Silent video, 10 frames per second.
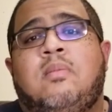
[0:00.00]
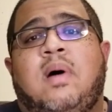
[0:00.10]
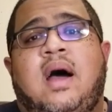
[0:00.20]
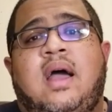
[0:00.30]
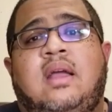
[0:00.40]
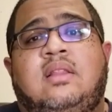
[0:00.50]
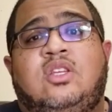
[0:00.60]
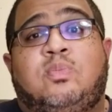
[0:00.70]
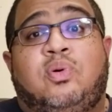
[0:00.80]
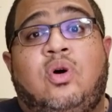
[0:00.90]
by
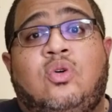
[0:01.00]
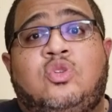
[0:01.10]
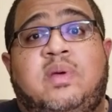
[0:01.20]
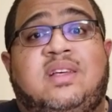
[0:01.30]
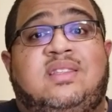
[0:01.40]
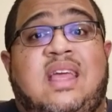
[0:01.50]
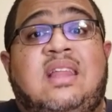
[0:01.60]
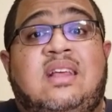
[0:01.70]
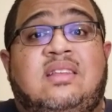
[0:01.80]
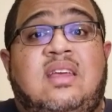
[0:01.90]
these pros because they
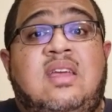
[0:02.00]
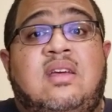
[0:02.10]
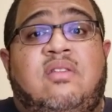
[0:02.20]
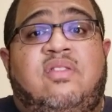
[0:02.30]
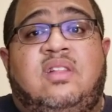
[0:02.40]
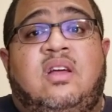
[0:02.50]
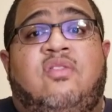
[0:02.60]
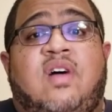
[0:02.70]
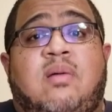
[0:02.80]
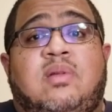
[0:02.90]
need to eat and feed their
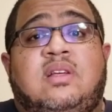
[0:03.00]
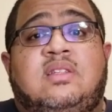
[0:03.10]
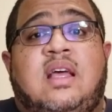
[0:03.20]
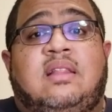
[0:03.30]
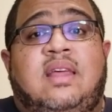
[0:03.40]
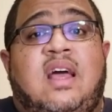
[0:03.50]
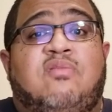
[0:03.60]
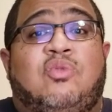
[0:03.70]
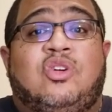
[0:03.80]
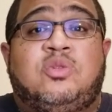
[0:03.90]
families, and they
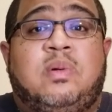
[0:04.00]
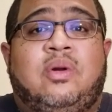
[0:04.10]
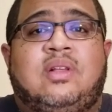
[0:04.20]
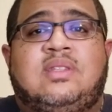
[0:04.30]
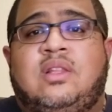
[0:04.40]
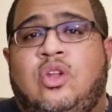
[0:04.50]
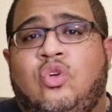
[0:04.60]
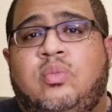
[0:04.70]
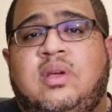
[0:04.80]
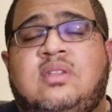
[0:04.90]
have more experience than the
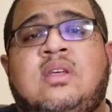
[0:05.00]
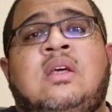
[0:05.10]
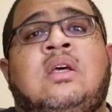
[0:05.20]
newbies.